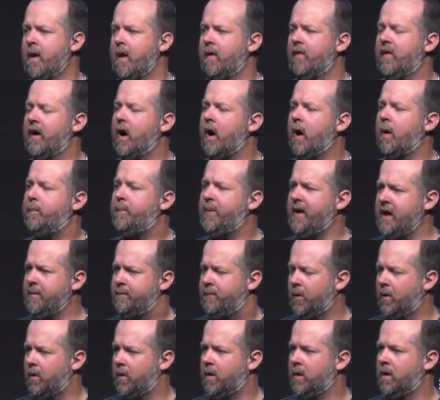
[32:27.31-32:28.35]
There are
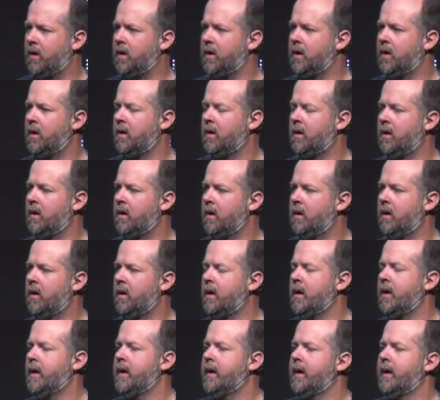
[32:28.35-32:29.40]
people
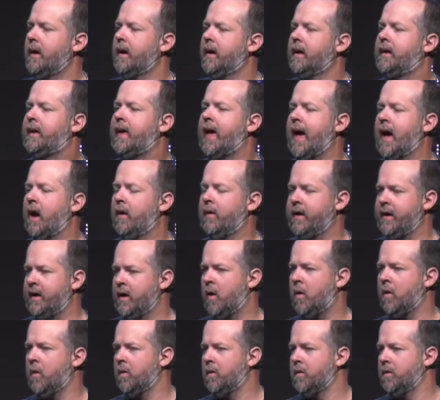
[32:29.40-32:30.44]
counting
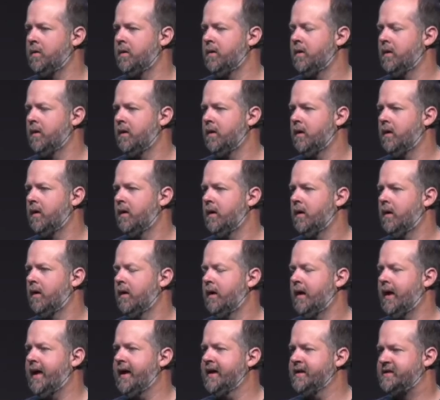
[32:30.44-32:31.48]
on
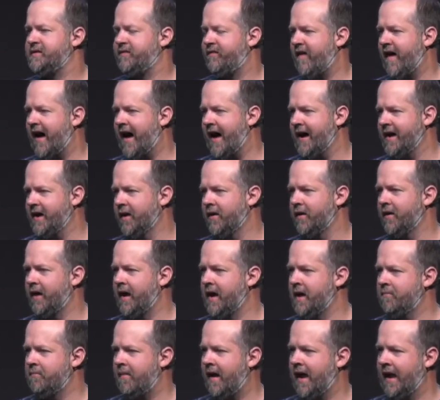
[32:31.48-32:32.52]
His fire
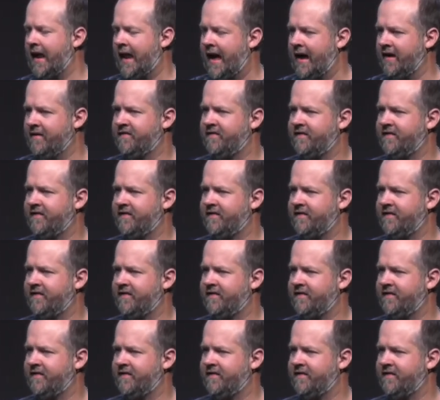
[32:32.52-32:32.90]
in my life.